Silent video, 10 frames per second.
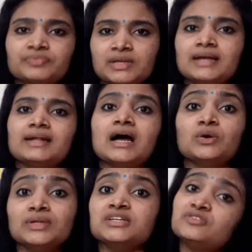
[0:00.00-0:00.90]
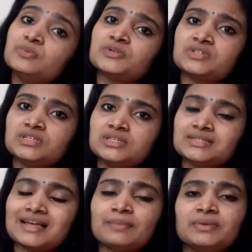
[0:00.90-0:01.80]
and how the interview procedure
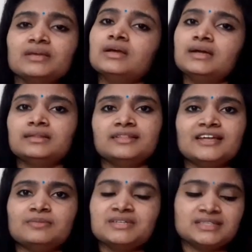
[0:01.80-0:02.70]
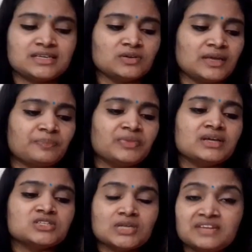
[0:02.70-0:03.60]
is happening, they'll be saying. Okay,
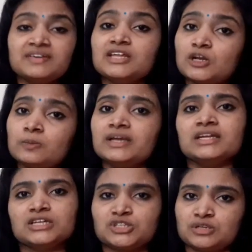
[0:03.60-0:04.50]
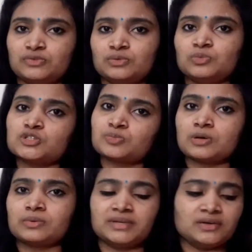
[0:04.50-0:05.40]
so anyway, there will be an interview most
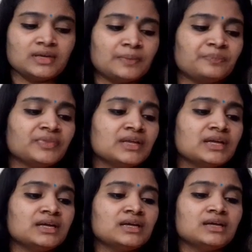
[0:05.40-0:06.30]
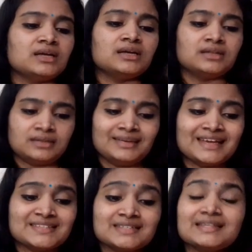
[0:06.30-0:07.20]
probably. Okay,
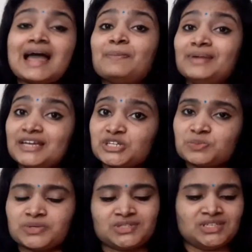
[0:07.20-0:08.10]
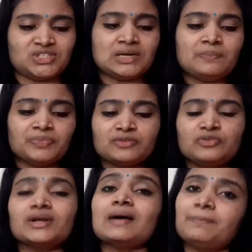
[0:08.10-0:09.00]
next is the application procedure.
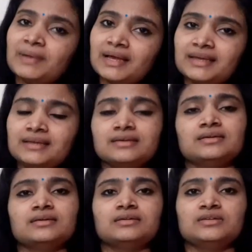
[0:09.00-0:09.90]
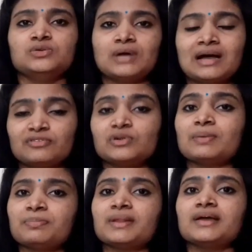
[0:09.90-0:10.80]
For applying, you have to
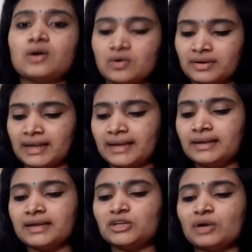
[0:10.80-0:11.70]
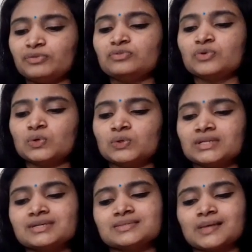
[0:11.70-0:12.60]
apply online and you have to follow
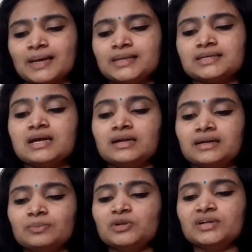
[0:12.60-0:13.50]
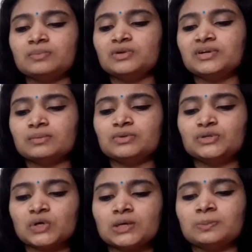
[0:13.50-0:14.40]
the site
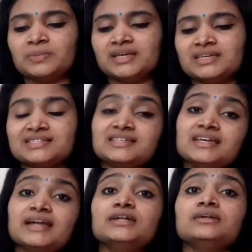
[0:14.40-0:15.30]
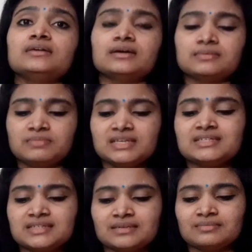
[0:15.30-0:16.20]

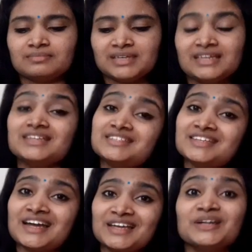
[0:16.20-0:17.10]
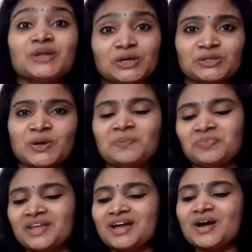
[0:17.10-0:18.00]
www.becil.com,
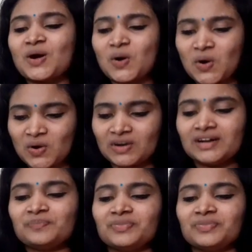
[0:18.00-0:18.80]
or